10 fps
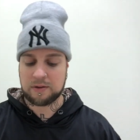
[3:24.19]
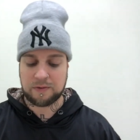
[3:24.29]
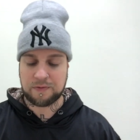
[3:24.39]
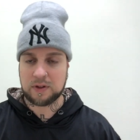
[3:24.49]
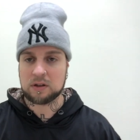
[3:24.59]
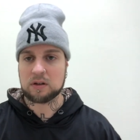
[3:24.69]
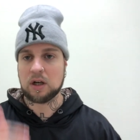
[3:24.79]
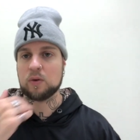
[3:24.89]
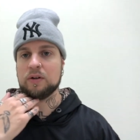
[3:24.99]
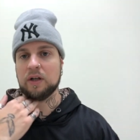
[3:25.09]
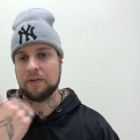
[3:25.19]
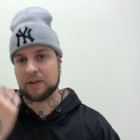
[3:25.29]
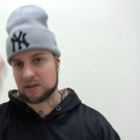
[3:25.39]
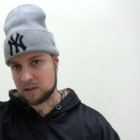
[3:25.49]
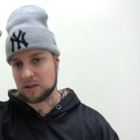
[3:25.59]
feel our
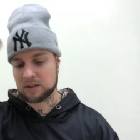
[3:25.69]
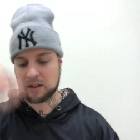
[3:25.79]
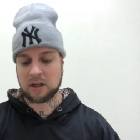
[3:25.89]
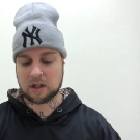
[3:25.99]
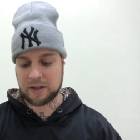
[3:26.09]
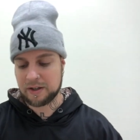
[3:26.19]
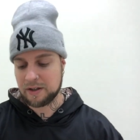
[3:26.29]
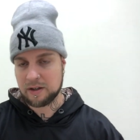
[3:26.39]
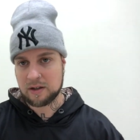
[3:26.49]
larynx slightly higher.